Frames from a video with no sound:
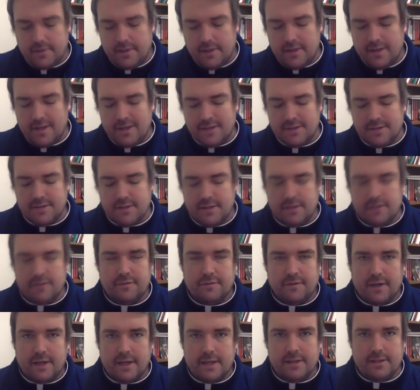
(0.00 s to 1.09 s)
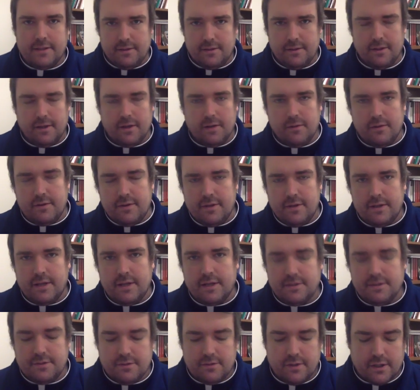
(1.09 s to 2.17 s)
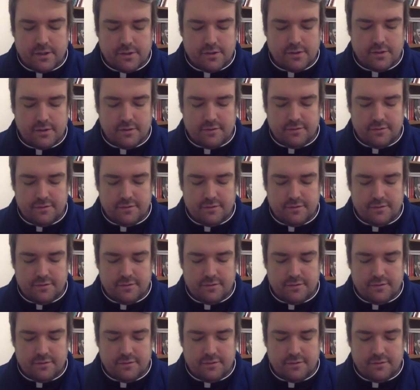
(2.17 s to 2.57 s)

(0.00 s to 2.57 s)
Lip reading: Now, the next thing you'll find within that structure